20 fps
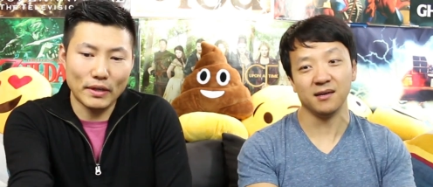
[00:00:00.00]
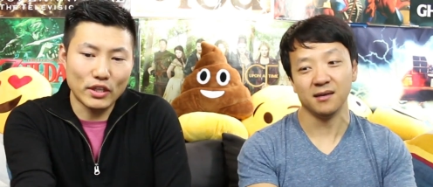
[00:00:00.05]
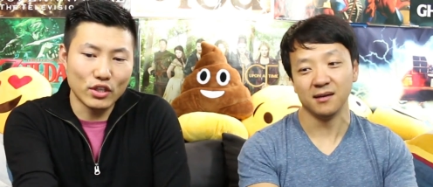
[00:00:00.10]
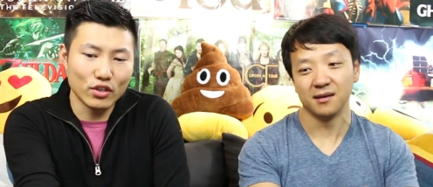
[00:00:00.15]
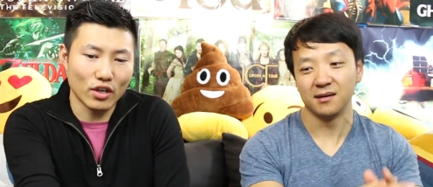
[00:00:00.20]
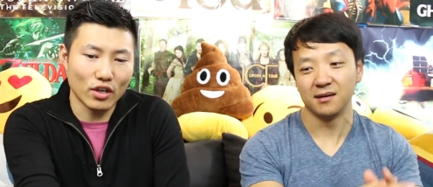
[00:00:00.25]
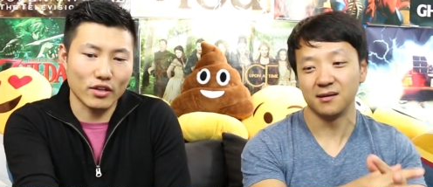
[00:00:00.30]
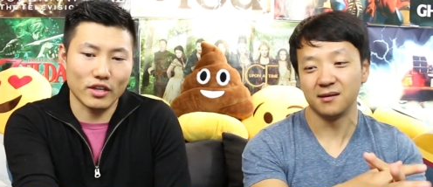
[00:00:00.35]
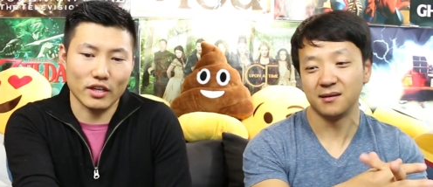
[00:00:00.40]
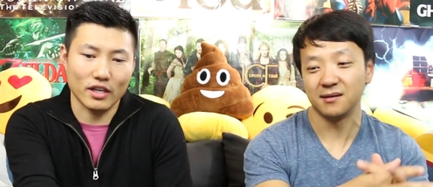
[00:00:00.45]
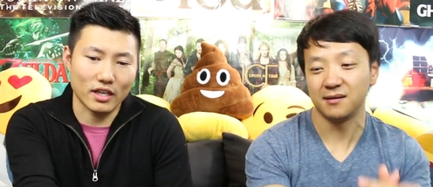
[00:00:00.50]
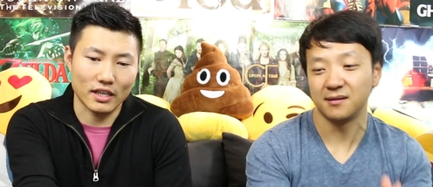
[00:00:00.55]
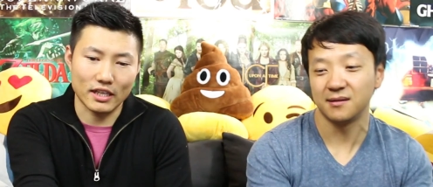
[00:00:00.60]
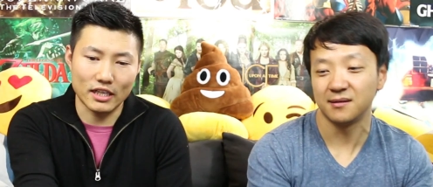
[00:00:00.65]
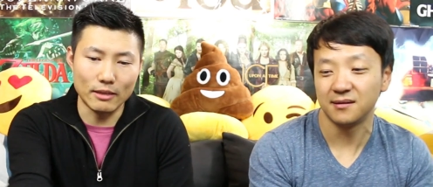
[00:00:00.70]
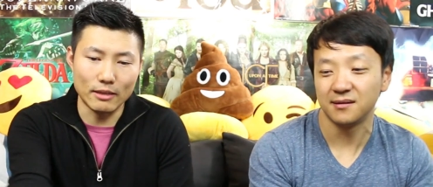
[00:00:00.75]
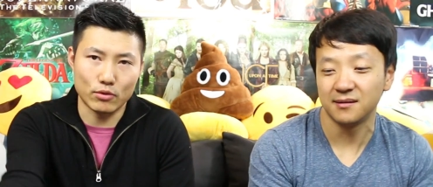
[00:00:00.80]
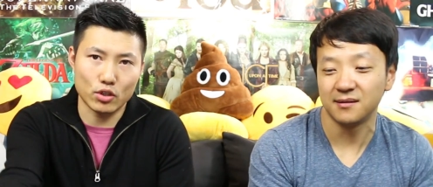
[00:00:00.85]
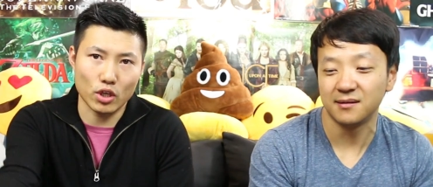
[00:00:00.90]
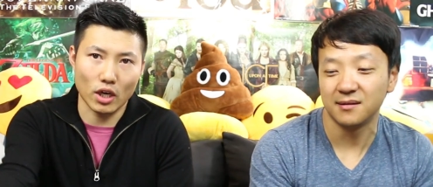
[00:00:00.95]
Speaker 1: But you know they're gonna
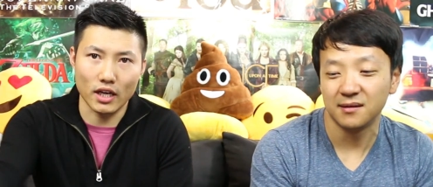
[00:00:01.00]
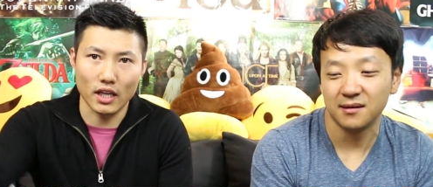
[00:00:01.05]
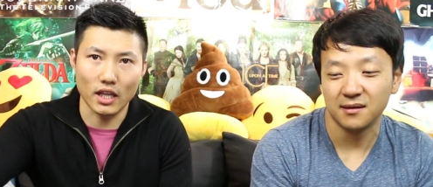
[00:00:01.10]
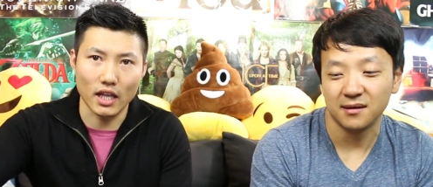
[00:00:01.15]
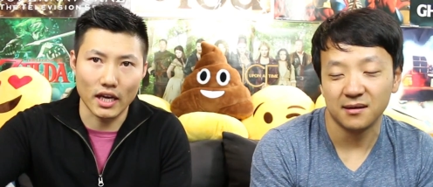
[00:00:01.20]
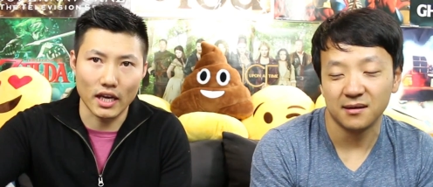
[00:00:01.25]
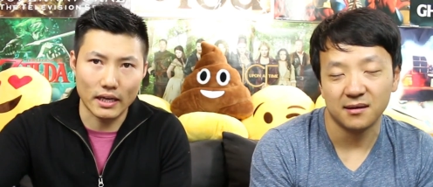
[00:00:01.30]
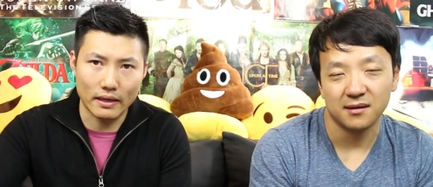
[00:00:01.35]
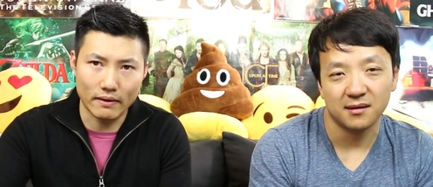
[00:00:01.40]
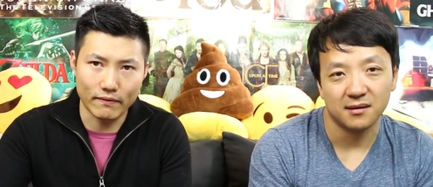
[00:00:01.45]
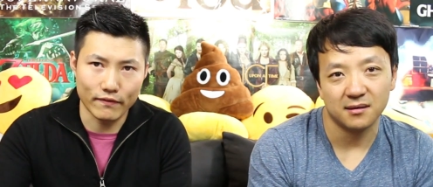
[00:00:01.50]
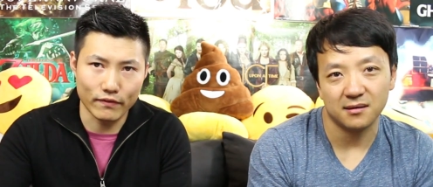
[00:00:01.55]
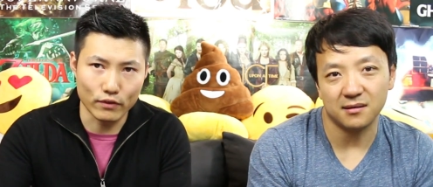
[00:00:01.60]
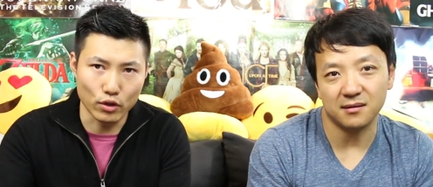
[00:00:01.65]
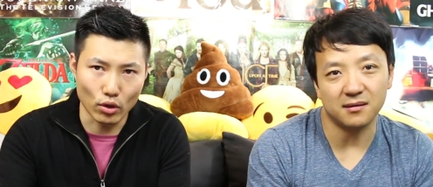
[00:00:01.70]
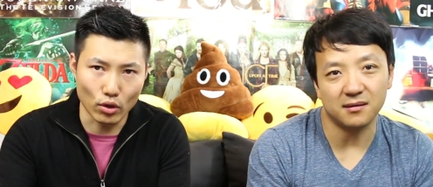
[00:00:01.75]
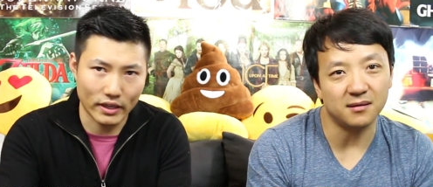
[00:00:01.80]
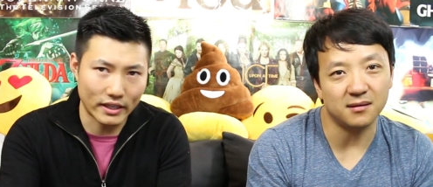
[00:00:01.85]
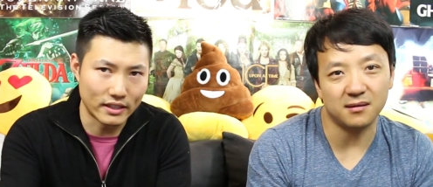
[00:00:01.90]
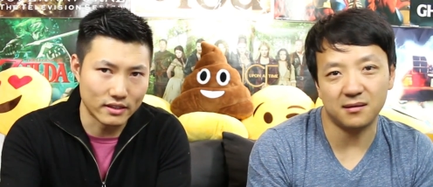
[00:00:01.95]
keep trying to like
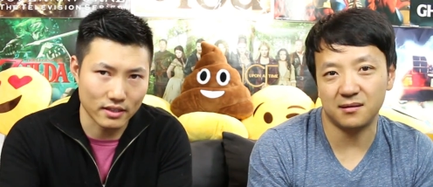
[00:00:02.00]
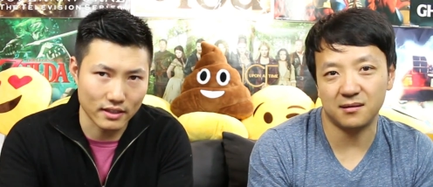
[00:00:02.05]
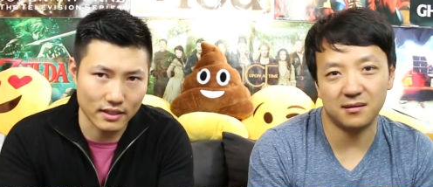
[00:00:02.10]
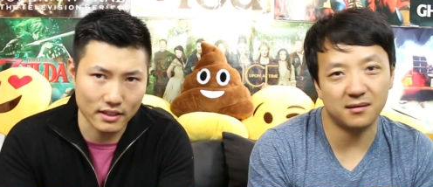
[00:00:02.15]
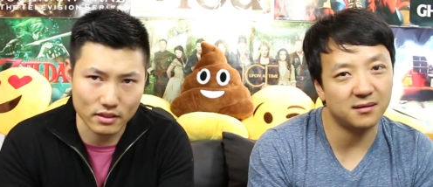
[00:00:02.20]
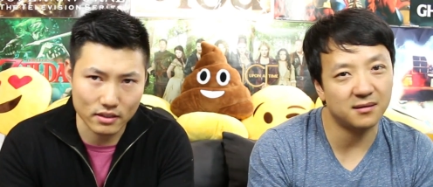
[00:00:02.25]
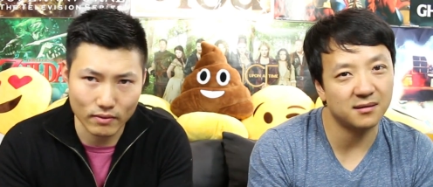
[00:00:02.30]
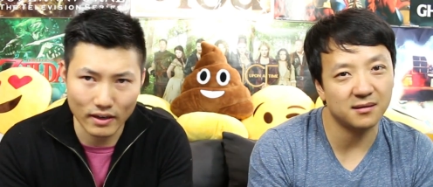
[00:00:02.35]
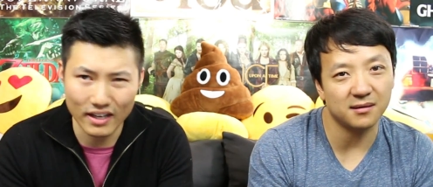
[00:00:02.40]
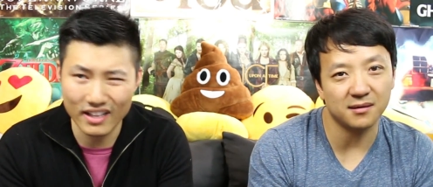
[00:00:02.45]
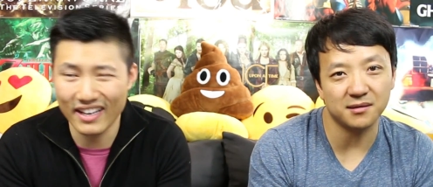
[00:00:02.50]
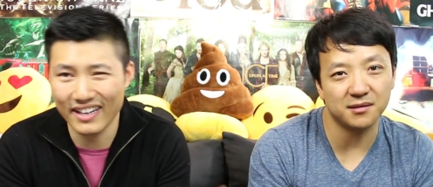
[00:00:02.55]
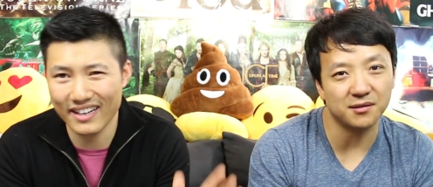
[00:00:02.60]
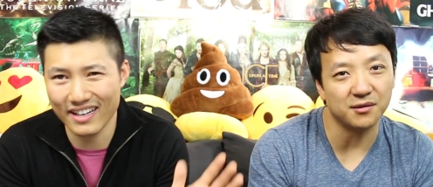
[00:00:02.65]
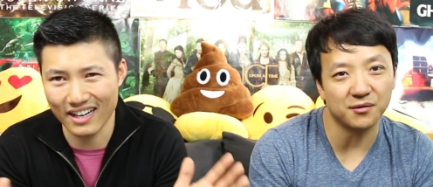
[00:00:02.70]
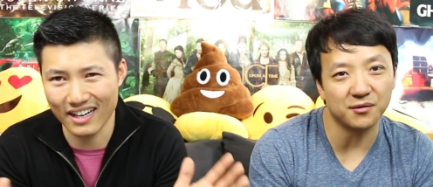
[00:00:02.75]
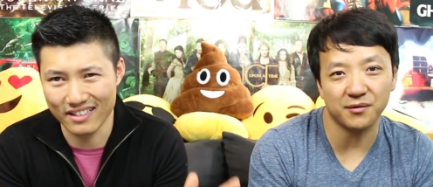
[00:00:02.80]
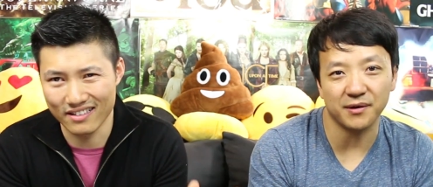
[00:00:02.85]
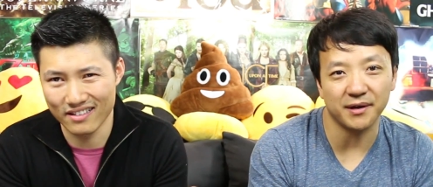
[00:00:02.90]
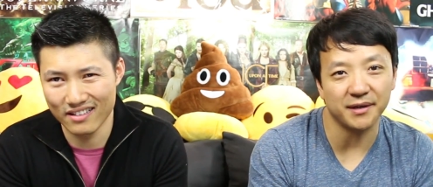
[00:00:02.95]
look oh, into this, right? Like, so
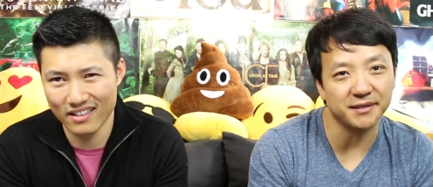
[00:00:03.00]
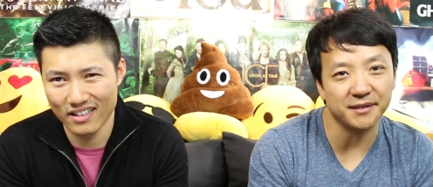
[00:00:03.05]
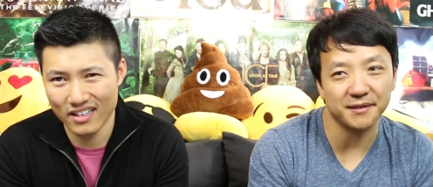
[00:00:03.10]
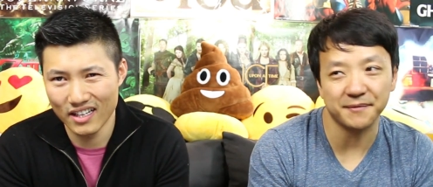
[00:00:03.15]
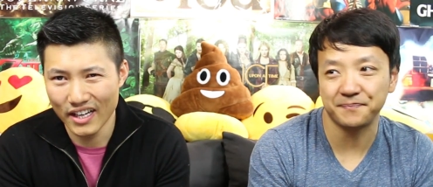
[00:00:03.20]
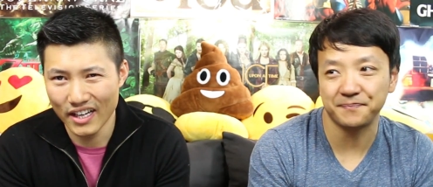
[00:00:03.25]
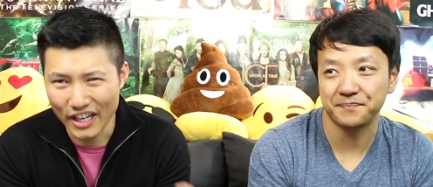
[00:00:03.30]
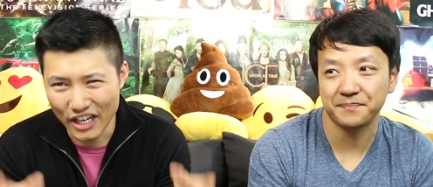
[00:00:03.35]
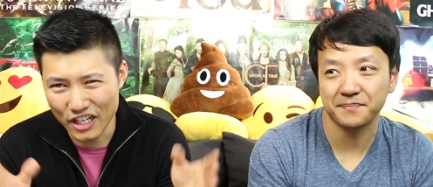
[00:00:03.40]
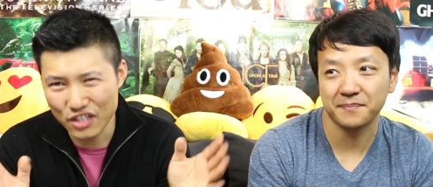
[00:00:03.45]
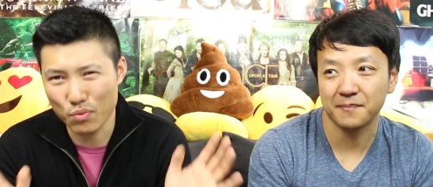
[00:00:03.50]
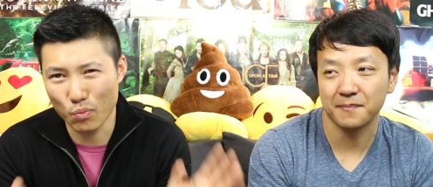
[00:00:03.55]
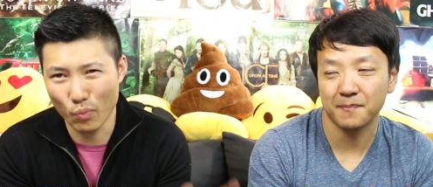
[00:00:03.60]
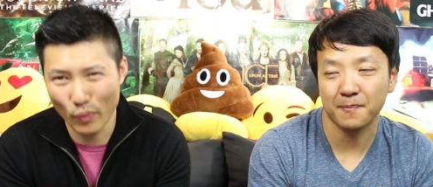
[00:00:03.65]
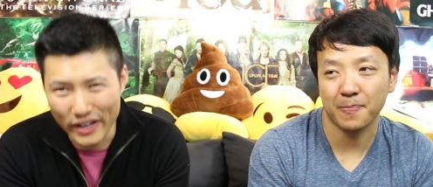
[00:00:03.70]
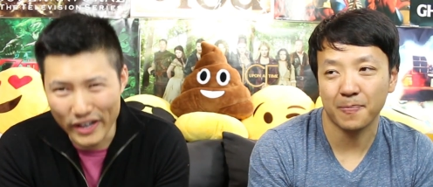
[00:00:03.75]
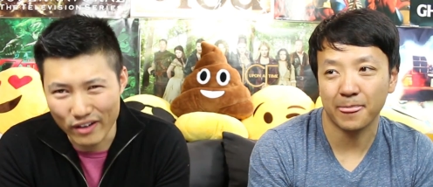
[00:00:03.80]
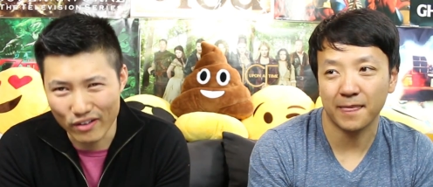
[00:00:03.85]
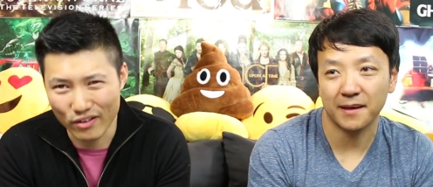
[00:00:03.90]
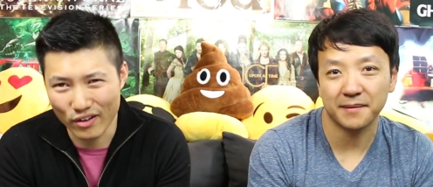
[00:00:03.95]
guys, crazy. It's
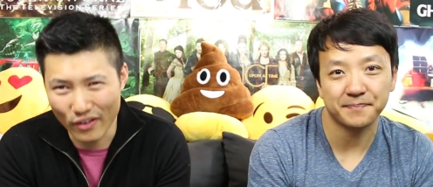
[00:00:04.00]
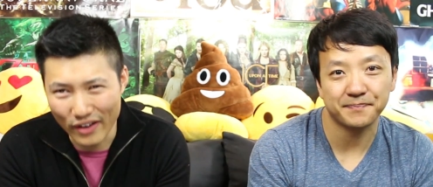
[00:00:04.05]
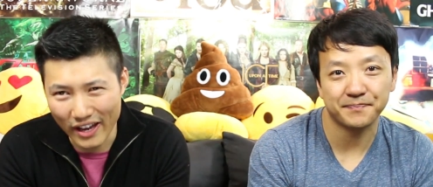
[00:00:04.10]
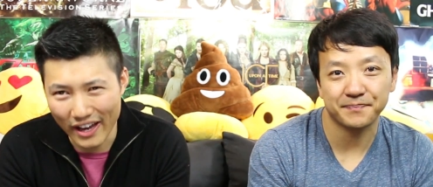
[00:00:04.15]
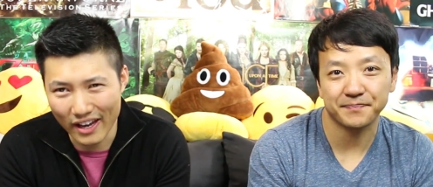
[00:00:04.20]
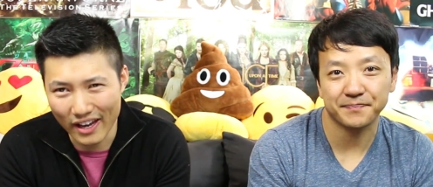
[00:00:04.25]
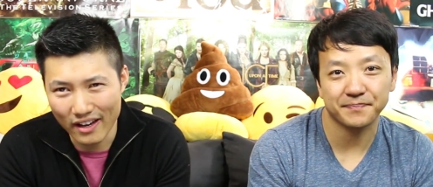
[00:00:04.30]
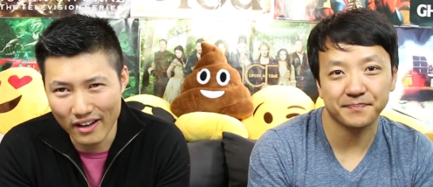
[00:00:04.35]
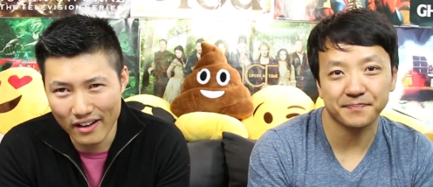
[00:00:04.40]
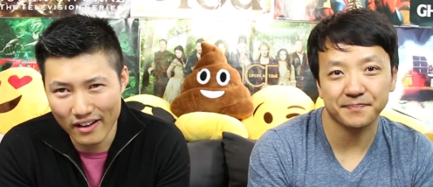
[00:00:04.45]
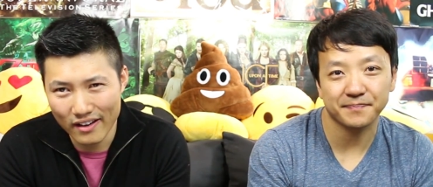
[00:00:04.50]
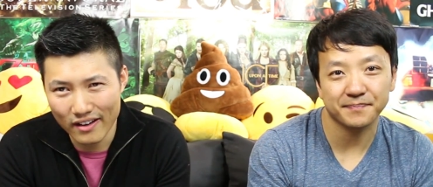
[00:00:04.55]
weird. Okay.